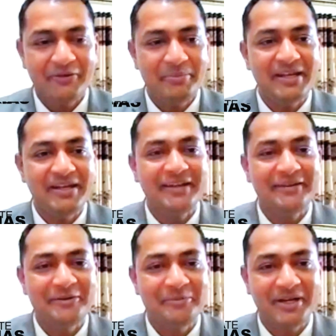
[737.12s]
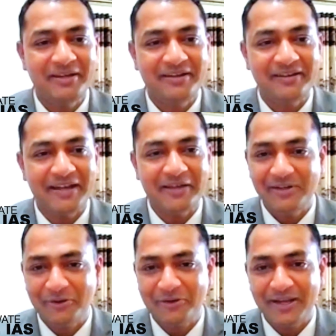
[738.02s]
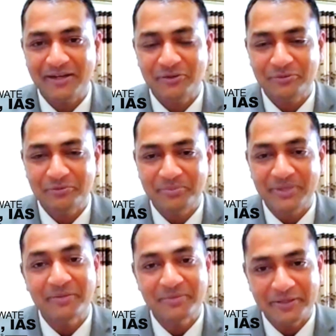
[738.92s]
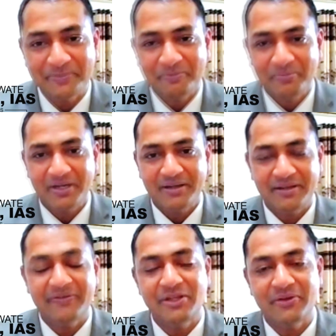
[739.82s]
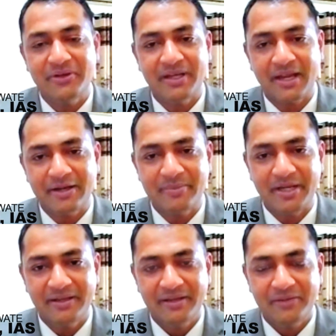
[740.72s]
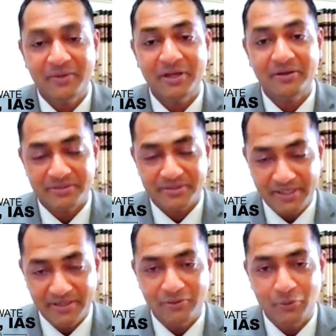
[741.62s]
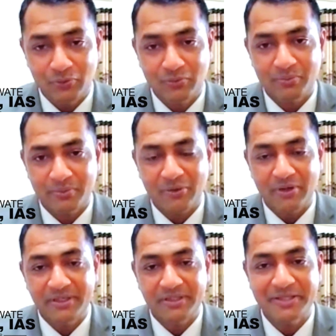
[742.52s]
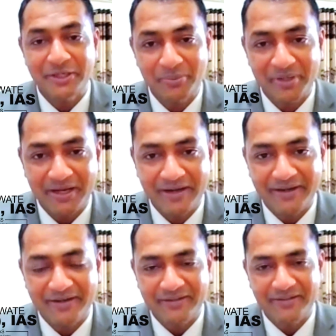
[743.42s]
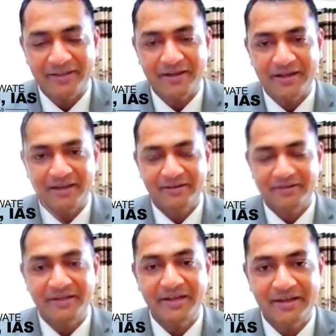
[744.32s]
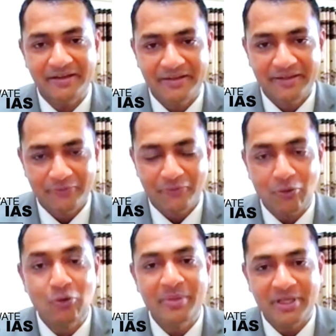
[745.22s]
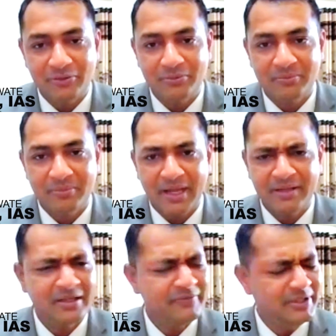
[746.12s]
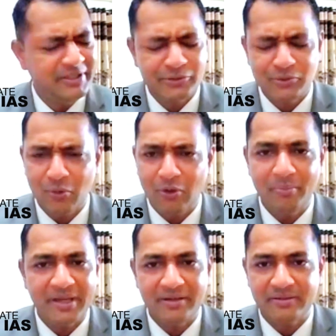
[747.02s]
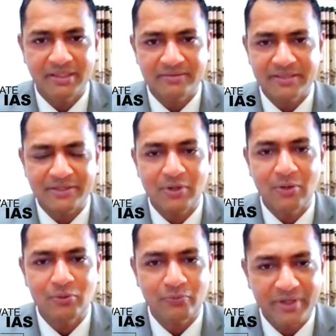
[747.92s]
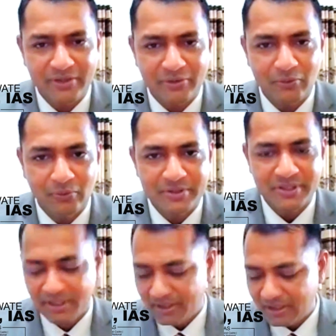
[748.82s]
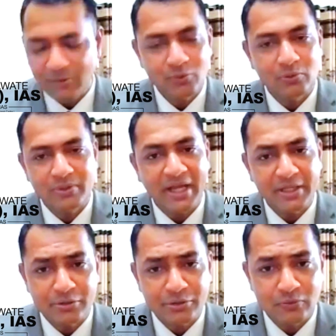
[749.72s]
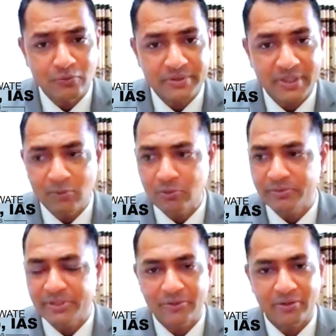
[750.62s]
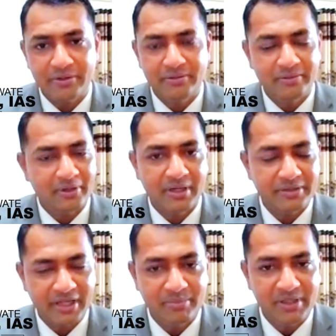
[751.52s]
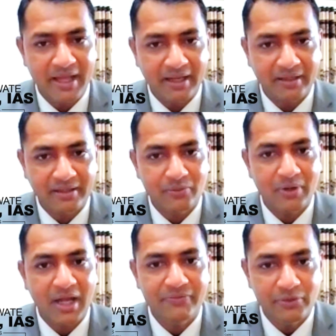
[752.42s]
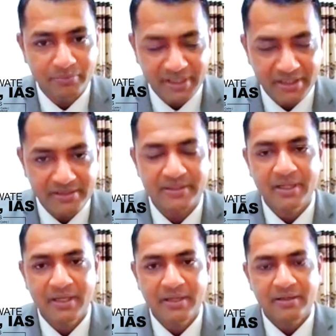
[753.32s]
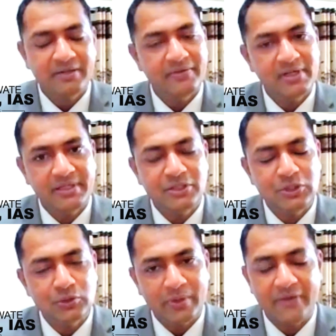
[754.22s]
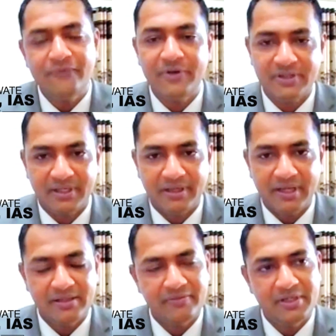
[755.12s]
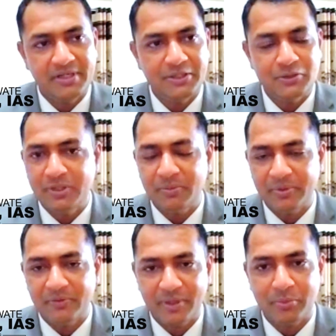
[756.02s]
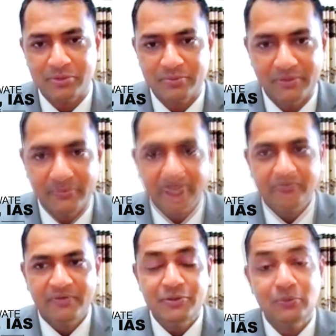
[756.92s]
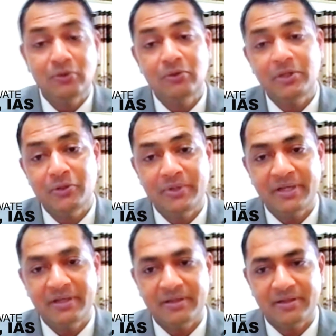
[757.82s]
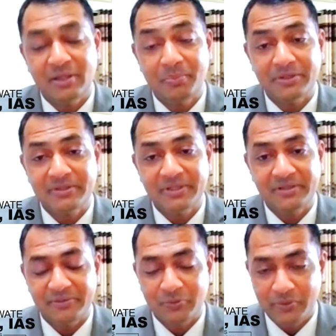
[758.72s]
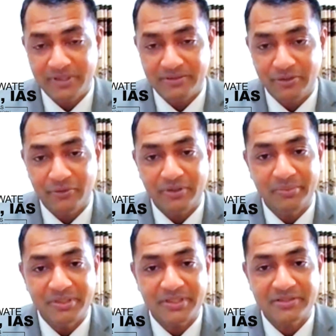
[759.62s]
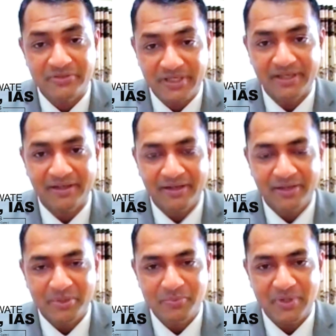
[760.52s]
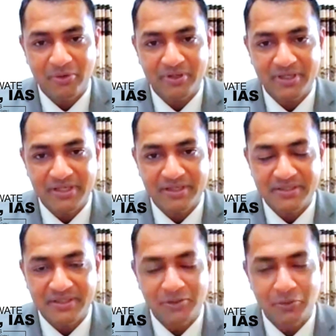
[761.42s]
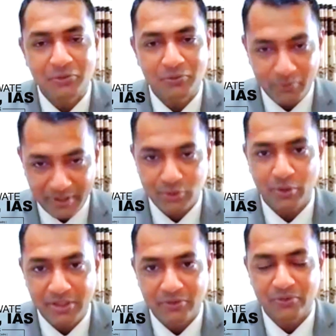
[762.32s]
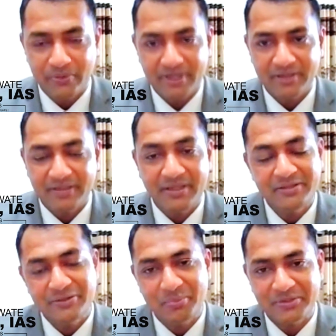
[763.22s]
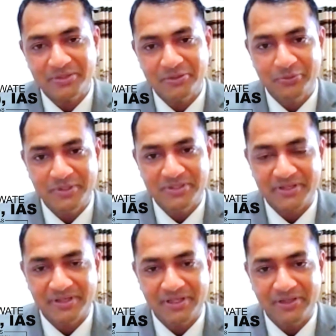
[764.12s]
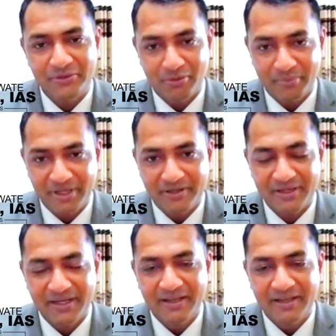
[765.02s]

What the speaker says: were many, but I will not like to name them. But when you're in academy, one senior to you, they call it the gentleman cadet. They are detailed for grooming you, and they will teach you all minor things as to how to wear your clothes, how to tie your shoes, how to sit on a table and have your meals. They will teach you everything, and they will teach you in the perfect possible way. Once you go to the unit, the person who is your immediate senior must be about a year senior to you, who has joined your unit. He is the person who is generally your mentor.